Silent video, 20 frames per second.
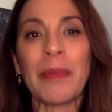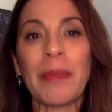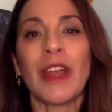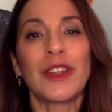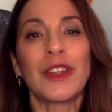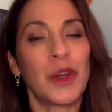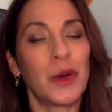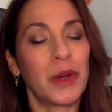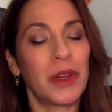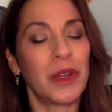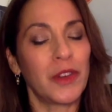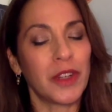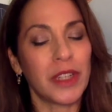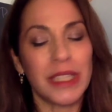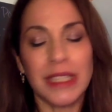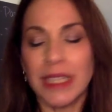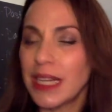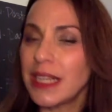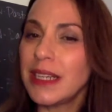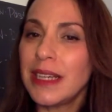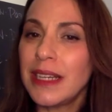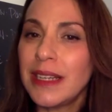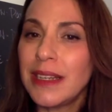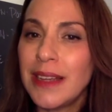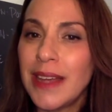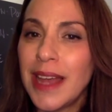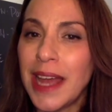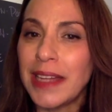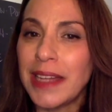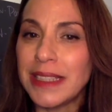So if you're excited
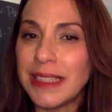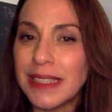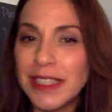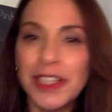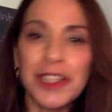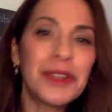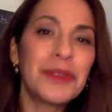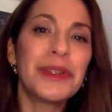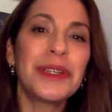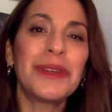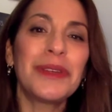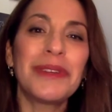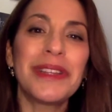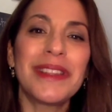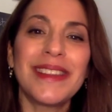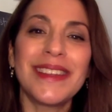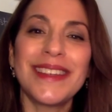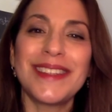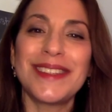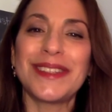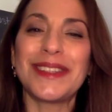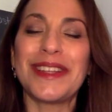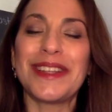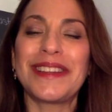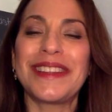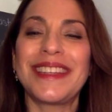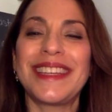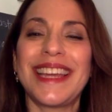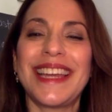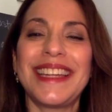and continuing with us
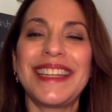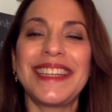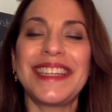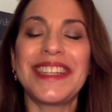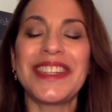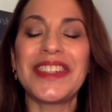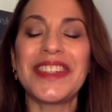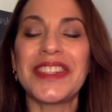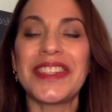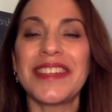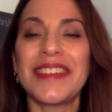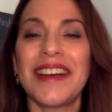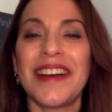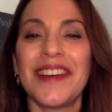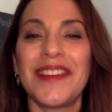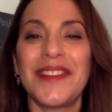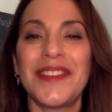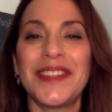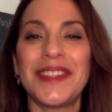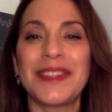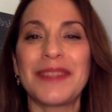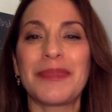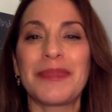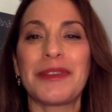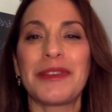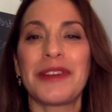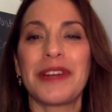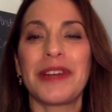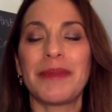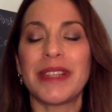along the Gaining Kitchen Confidence
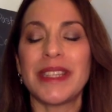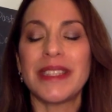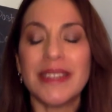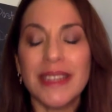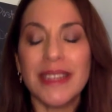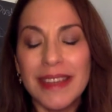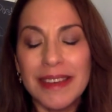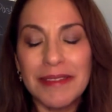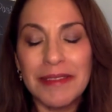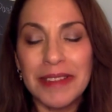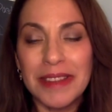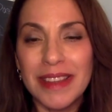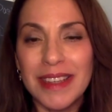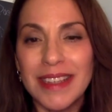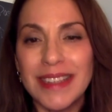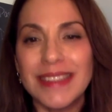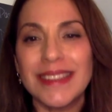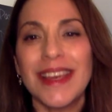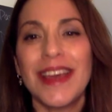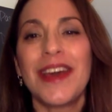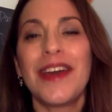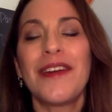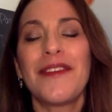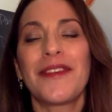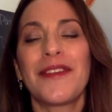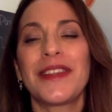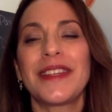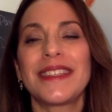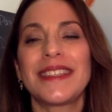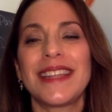program and sticking with us
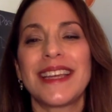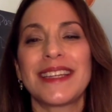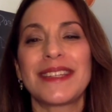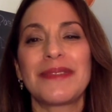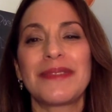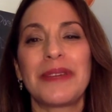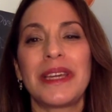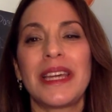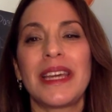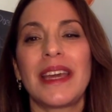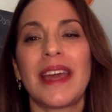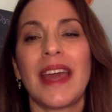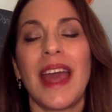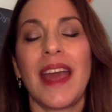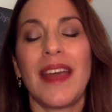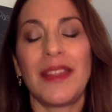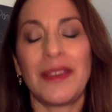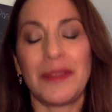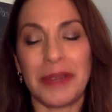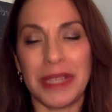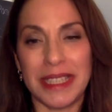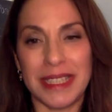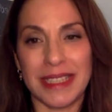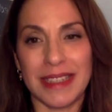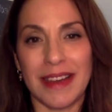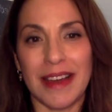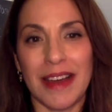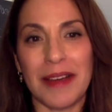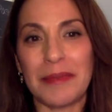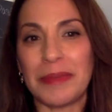for this next week and the weeks to
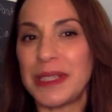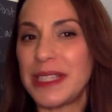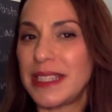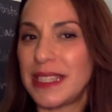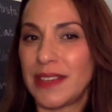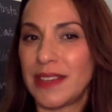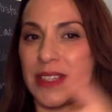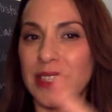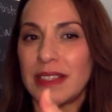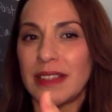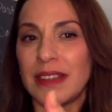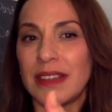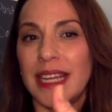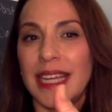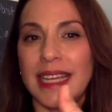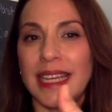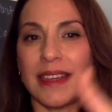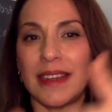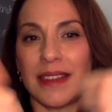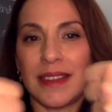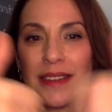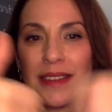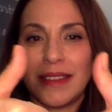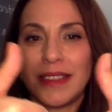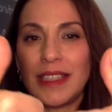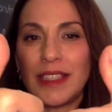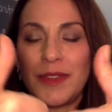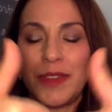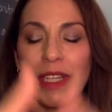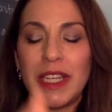come, please give us a like to
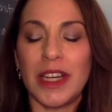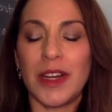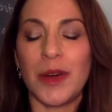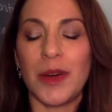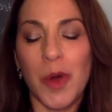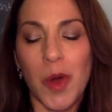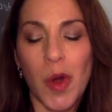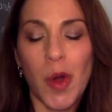this video